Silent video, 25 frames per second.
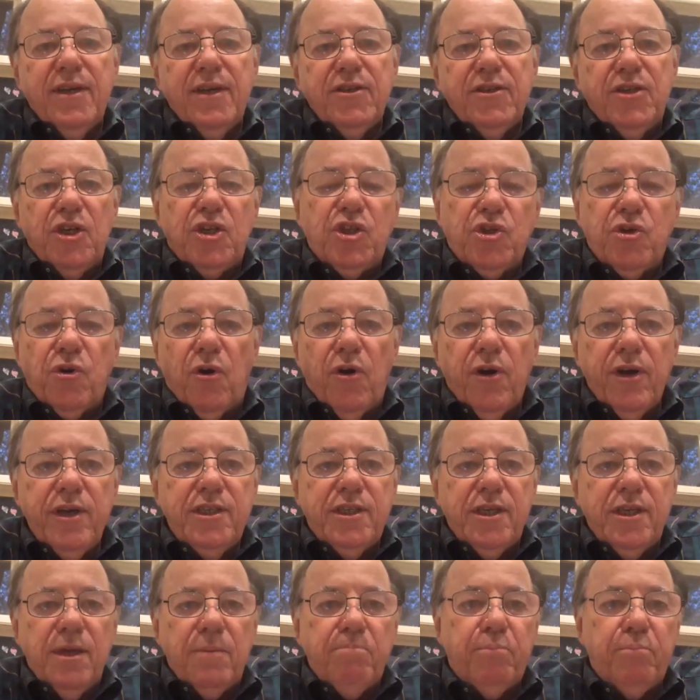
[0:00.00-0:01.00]

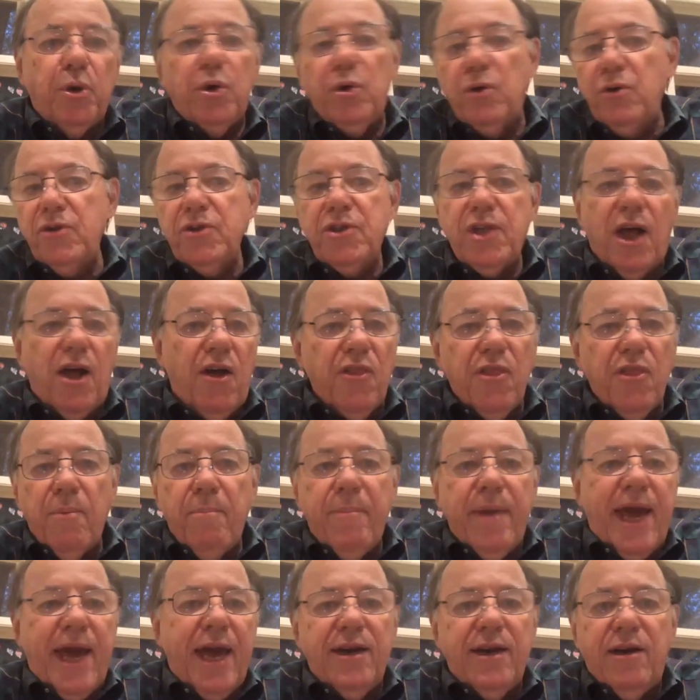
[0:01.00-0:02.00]
destroys it, pulls all the
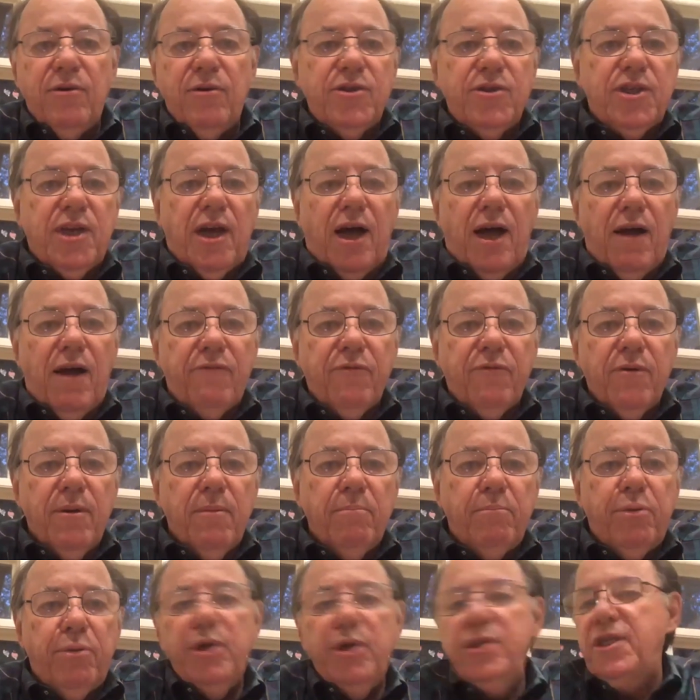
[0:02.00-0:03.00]
mannose off,
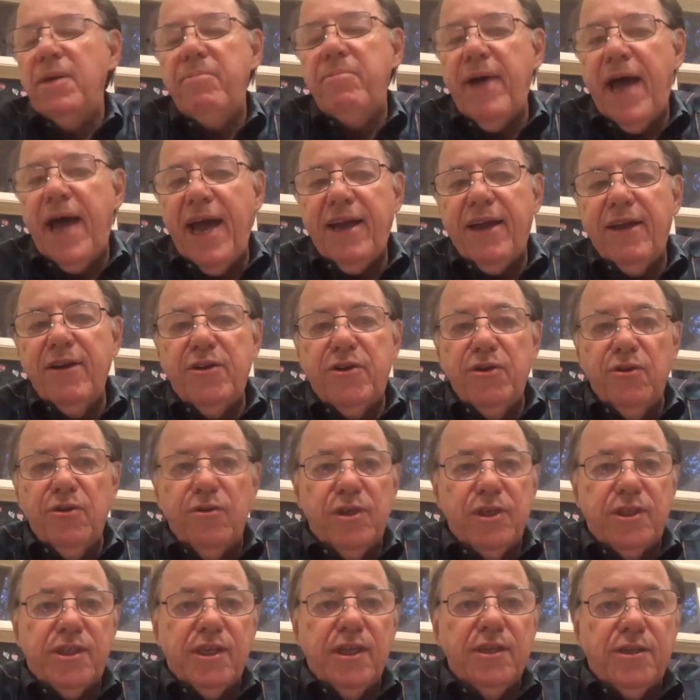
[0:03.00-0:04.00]
puts it back into the
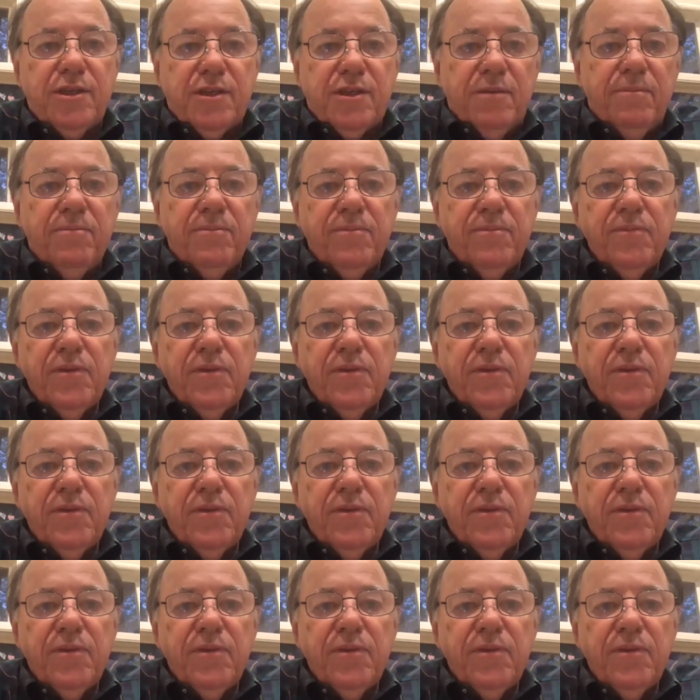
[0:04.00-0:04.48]
system,